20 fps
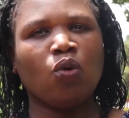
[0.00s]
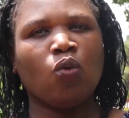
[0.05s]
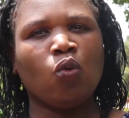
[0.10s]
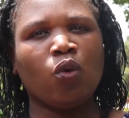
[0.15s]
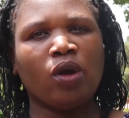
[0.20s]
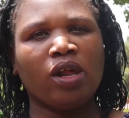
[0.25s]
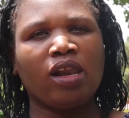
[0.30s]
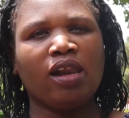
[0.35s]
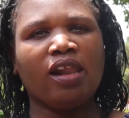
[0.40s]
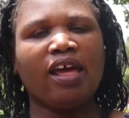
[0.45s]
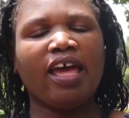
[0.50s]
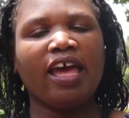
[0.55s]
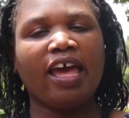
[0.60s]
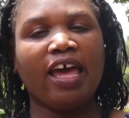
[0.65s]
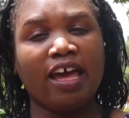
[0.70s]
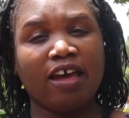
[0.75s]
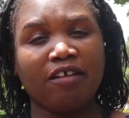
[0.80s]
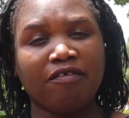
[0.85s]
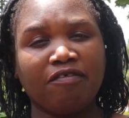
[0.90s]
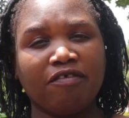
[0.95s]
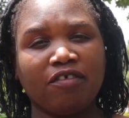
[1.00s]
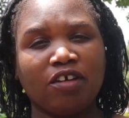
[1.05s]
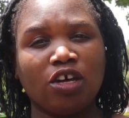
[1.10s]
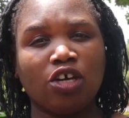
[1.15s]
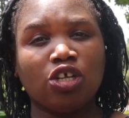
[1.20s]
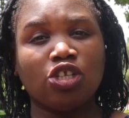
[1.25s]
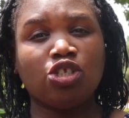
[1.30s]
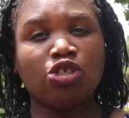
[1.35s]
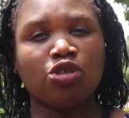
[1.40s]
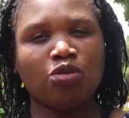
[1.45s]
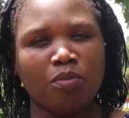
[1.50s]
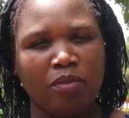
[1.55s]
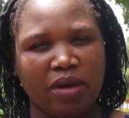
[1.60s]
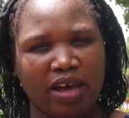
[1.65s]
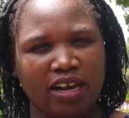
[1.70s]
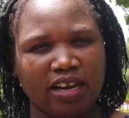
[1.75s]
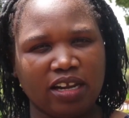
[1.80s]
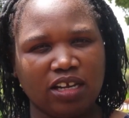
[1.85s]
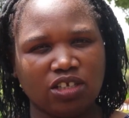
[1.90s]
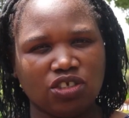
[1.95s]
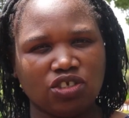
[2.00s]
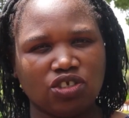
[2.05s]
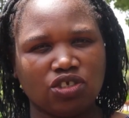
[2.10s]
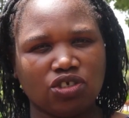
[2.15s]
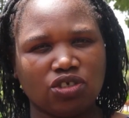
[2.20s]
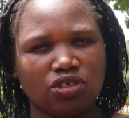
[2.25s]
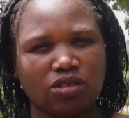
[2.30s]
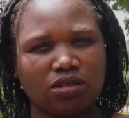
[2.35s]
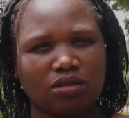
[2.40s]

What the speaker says: will have to manage.